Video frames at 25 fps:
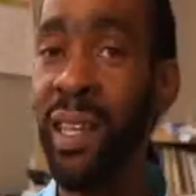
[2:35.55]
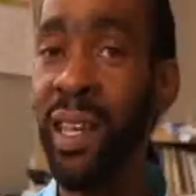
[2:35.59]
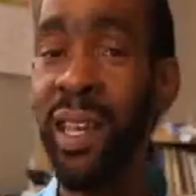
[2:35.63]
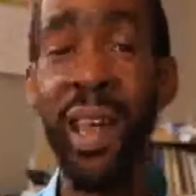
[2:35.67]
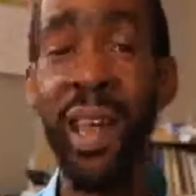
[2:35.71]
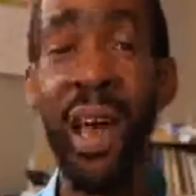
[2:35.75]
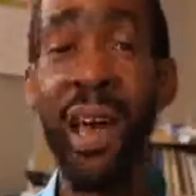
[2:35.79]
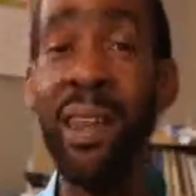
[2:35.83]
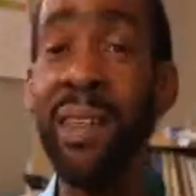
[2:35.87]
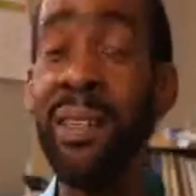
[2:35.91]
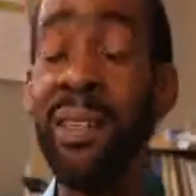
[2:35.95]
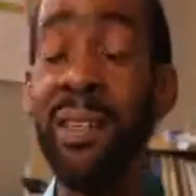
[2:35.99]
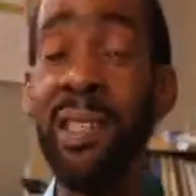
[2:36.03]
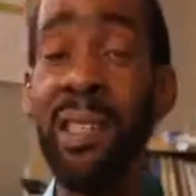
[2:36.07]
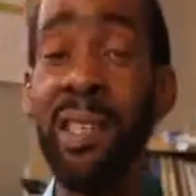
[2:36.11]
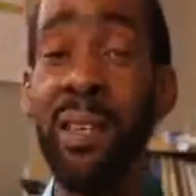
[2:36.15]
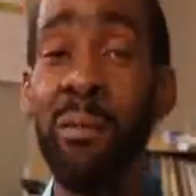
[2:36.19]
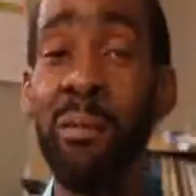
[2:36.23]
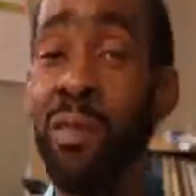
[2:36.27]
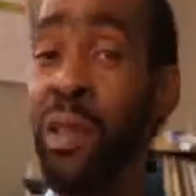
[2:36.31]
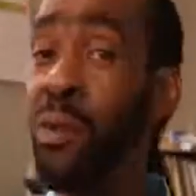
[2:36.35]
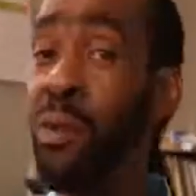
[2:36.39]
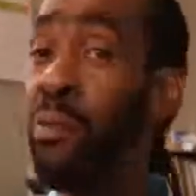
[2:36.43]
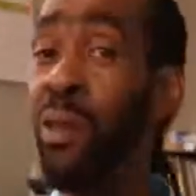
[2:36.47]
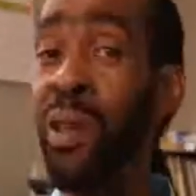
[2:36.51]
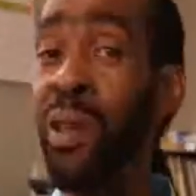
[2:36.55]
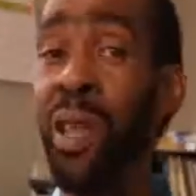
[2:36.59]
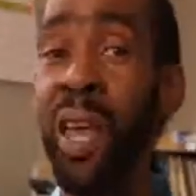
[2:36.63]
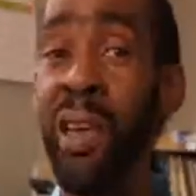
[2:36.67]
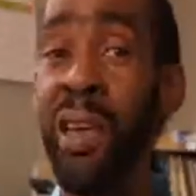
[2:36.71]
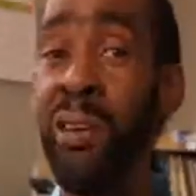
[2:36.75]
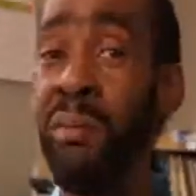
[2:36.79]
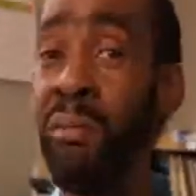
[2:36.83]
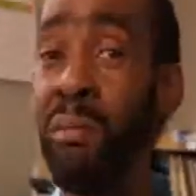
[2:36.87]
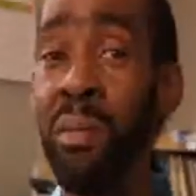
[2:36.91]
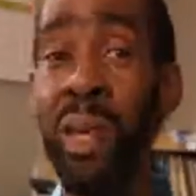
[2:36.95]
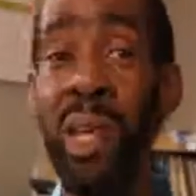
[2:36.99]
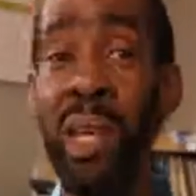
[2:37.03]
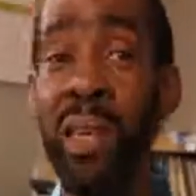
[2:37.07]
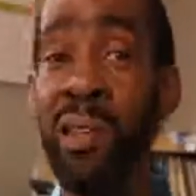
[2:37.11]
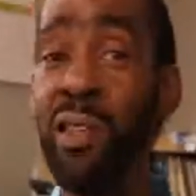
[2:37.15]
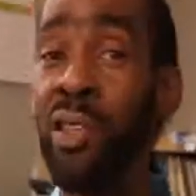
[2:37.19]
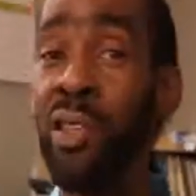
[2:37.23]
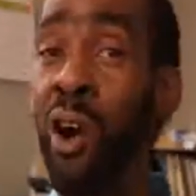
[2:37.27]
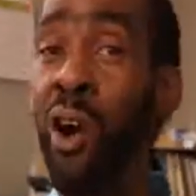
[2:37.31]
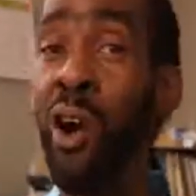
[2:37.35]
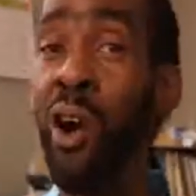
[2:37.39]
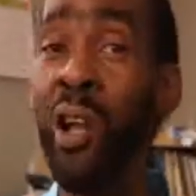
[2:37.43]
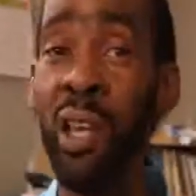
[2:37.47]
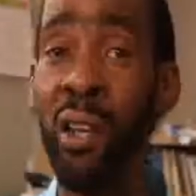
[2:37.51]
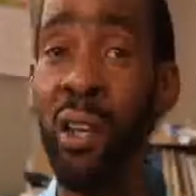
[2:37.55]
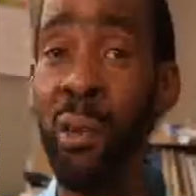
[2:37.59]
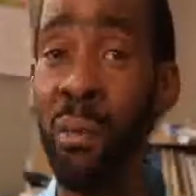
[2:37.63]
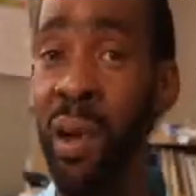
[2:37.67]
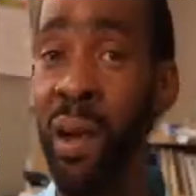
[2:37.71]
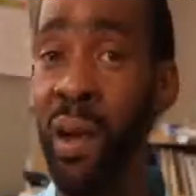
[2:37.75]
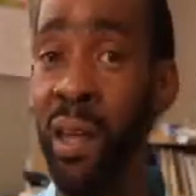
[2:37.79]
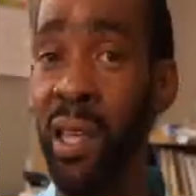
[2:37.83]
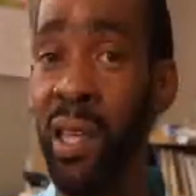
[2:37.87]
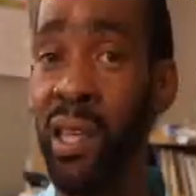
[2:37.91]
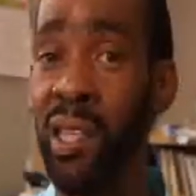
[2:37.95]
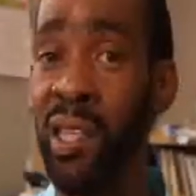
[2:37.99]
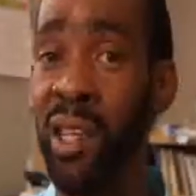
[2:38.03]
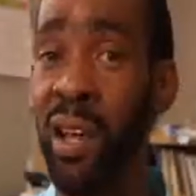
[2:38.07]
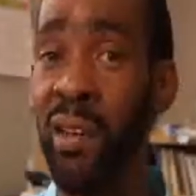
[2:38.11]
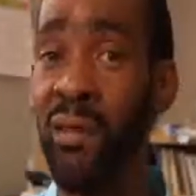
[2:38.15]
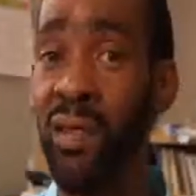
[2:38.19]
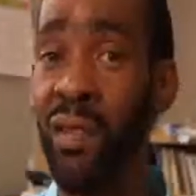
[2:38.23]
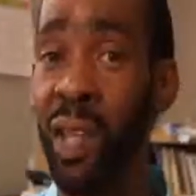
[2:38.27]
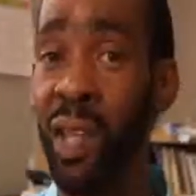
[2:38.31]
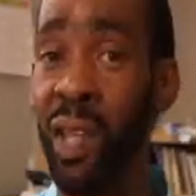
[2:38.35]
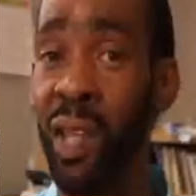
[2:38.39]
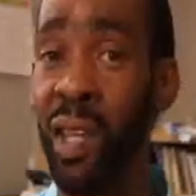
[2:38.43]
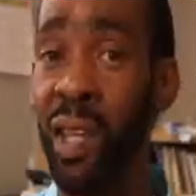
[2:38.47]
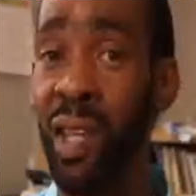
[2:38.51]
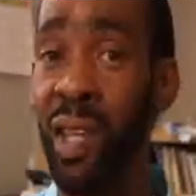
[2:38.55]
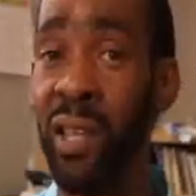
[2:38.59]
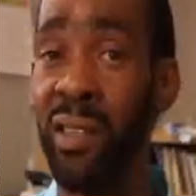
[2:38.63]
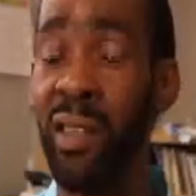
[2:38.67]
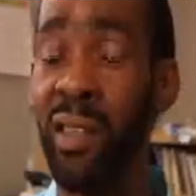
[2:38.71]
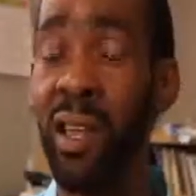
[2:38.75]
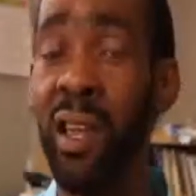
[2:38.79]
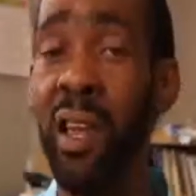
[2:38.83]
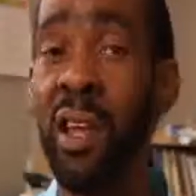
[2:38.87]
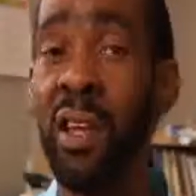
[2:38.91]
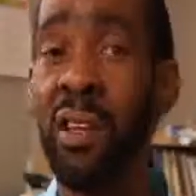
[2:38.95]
And I didn't see people like me talking about HIV and AIDS.